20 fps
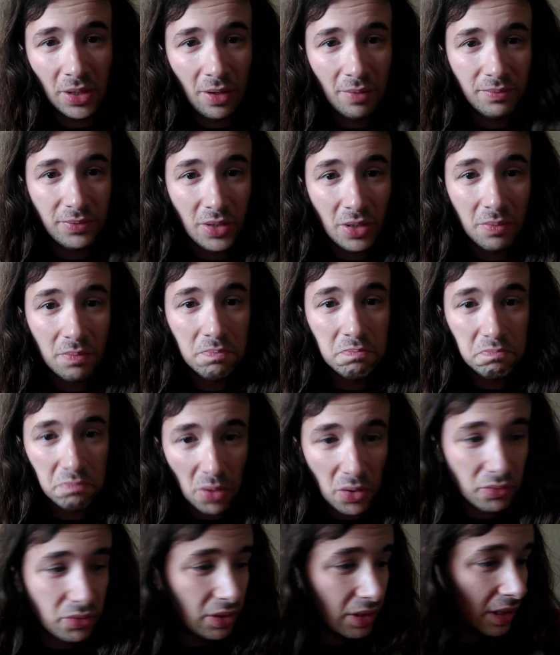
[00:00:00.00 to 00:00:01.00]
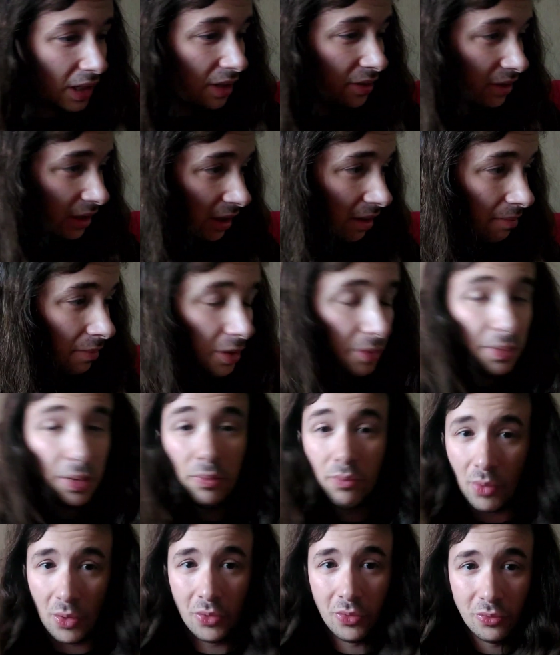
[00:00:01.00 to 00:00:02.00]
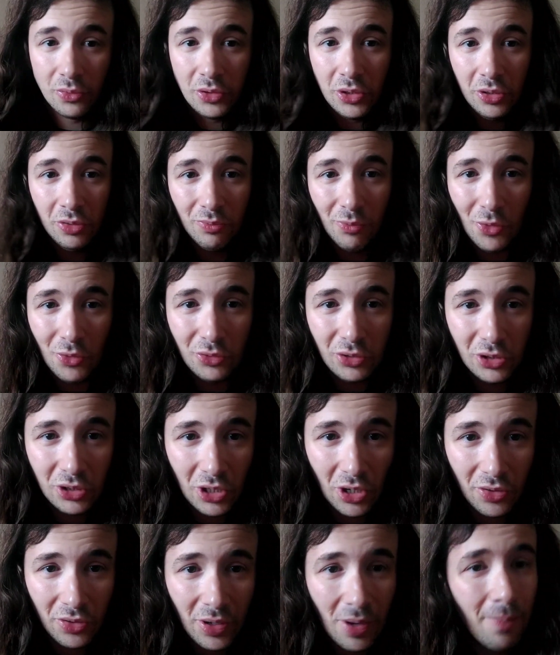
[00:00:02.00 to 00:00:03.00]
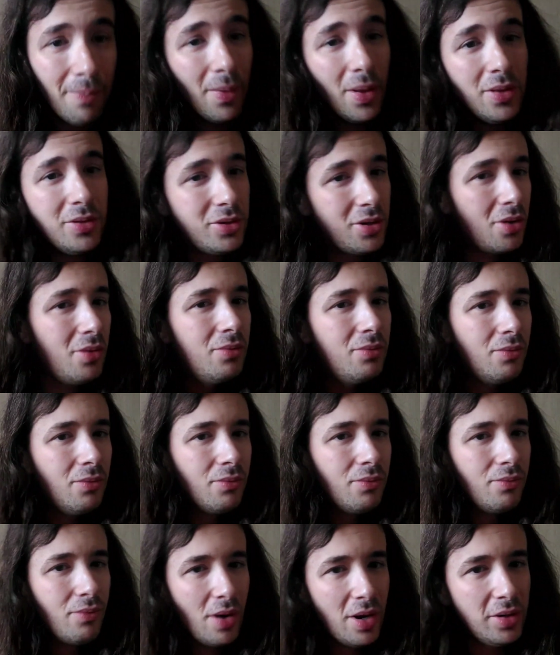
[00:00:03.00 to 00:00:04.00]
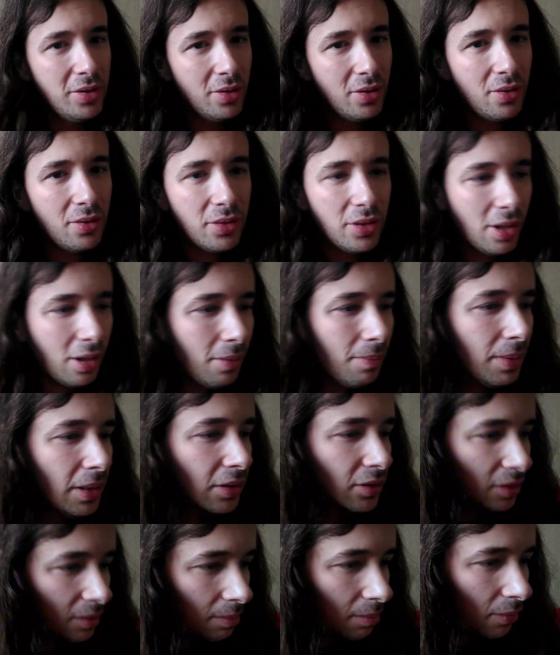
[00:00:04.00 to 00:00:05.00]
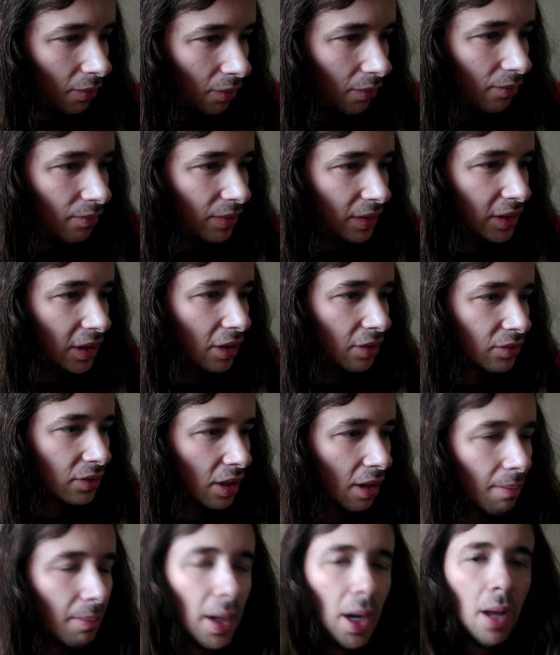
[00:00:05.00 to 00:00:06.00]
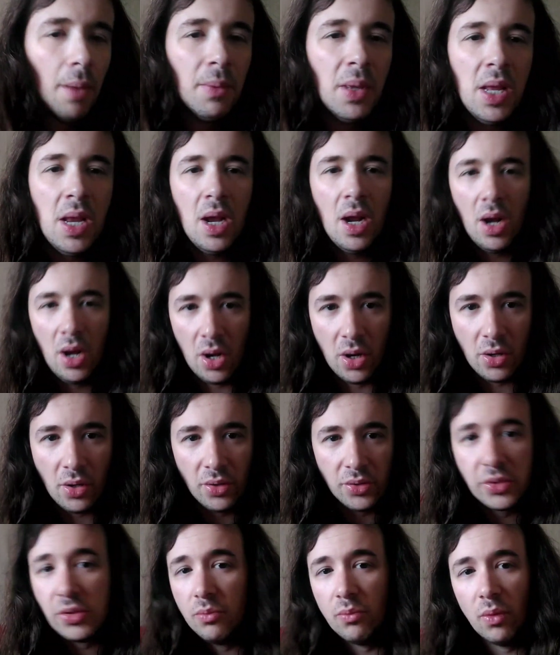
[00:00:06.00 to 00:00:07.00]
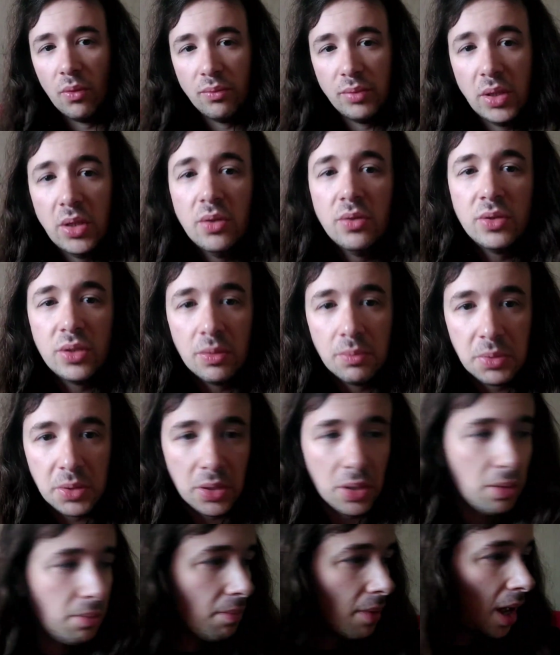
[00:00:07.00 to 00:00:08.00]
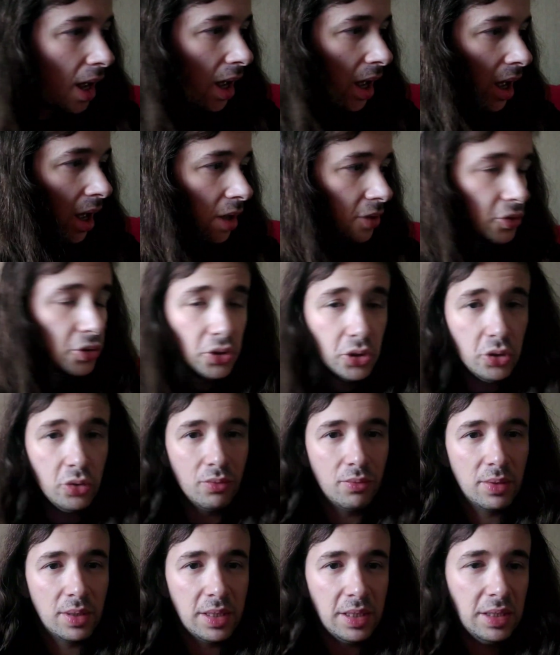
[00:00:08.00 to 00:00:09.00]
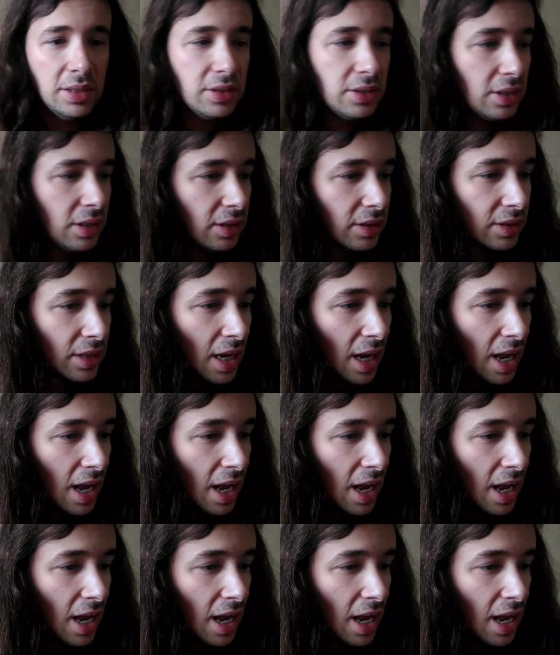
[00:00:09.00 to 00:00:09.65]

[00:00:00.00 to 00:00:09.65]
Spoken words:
I've done mostly. I think there might be one or two more to show you, but don't fret not, there'll be some more videos coming up. I've got some reviews of some new releases,